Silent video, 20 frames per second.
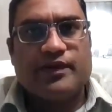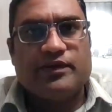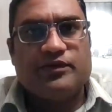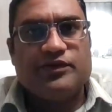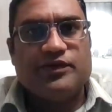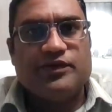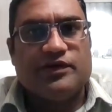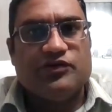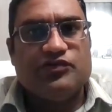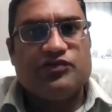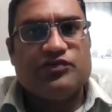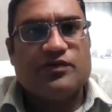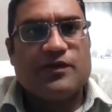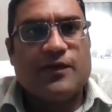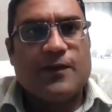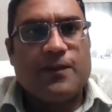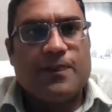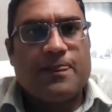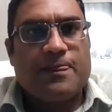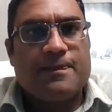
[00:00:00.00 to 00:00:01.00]
this
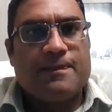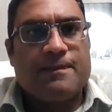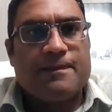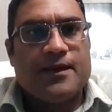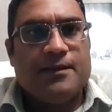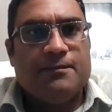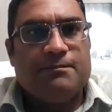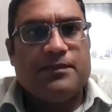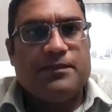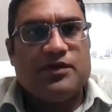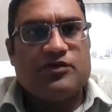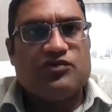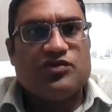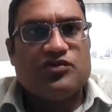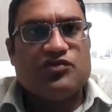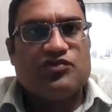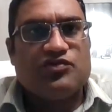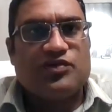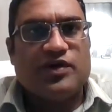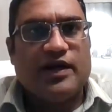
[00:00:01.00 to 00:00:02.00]

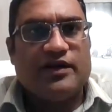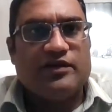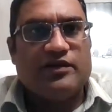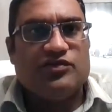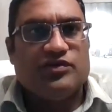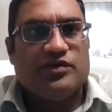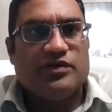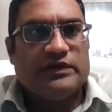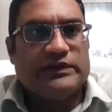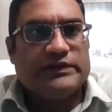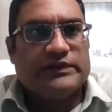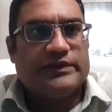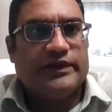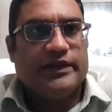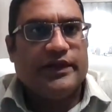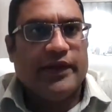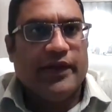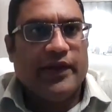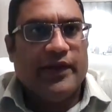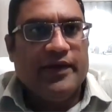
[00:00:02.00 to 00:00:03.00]
business strategy
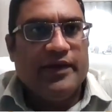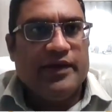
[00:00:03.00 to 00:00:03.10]
thing.